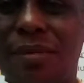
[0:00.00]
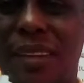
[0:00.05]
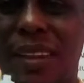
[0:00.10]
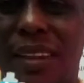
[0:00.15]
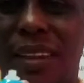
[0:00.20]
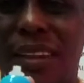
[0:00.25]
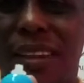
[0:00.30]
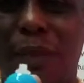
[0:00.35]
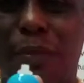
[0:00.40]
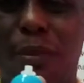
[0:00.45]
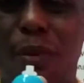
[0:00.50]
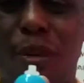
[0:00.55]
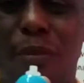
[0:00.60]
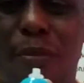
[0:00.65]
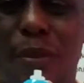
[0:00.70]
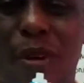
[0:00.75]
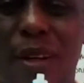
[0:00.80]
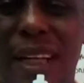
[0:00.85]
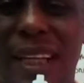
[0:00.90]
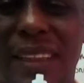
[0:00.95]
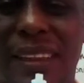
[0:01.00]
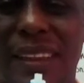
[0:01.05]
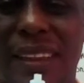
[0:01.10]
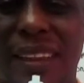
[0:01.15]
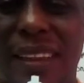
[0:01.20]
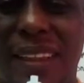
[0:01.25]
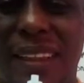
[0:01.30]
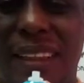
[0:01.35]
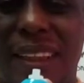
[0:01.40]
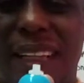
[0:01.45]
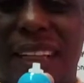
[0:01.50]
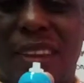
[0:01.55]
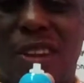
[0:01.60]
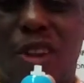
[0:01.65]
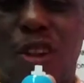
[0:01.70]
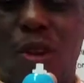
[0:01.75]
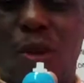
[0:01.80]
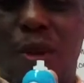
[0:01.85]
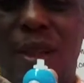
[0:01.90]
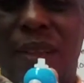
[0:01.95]
the blue ballers, are
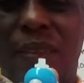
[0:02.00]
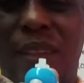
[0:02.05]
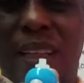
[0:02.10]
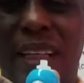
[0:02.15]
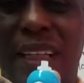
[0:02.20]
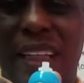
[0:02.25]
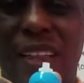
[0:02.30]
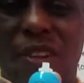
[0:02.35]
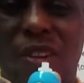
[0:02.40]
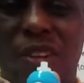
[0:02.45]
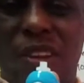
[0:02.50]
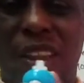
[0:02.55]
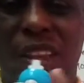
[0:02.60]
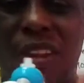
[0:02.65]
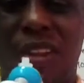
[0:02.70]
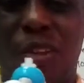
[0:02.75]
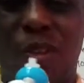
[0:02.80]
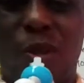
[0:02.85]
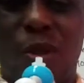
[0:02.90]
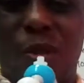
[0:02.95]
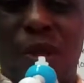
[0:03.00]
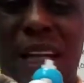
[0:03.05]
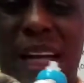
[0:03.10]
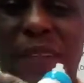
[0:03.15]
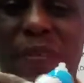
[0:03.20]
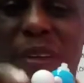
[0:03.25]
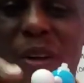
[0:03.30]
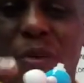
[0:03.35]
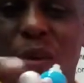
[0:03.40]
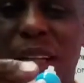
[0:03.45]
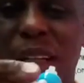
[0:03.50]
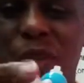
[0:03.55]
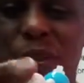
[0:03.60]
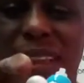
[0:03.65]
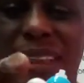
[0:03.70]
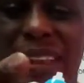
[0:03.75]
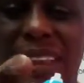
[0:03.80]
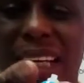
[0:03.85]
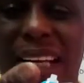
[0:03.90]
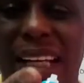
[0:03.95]
showing the nitrogen. So, and the white
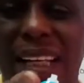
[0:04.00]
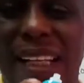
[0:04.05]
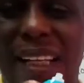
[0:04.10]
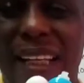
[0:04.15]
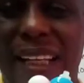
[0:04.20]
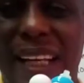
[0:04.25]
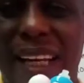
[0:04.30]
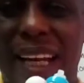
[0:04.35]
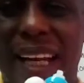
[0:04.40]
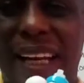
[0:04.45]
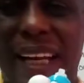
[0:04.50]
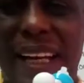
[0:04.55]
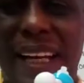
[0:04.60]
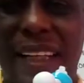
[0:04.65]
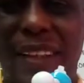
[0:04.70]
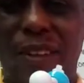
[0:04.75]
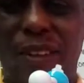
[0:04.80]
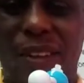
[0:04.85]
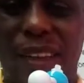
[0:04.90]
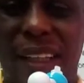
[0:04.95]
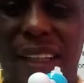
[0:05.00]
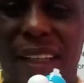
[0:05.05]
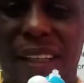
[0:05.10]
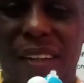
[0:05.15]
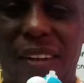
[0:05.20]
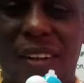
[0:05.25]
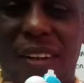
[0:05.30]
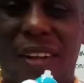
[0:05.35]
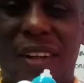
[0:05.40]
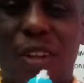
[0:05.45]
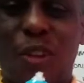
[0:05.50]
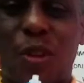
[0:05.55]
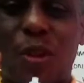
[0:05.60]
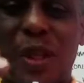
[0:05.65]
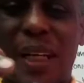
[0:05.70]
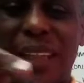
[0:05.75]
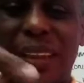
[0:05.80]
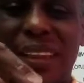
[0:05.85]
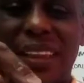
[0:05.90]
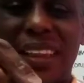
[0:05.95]
ones are hydrogen. So you
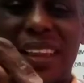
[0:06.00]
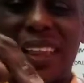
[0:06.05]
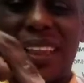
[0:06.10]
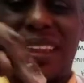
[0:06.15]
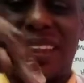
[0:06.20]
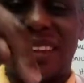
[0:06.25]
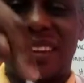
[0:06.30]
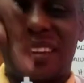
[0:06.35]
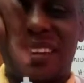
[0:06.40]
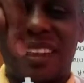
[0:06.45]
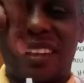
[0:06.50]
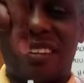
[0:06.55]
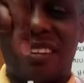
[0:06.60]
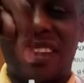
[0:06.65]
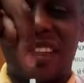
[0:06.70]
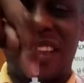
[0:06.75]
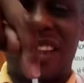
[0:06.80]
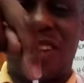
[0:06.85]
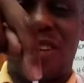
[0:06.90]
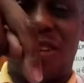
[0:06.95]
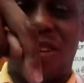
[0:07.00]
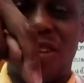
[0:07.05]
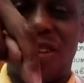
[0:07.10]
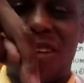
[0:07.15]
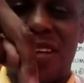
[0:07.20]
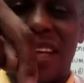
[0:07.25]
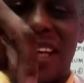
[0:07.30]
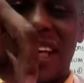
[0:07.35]
can see it is tetrahedral.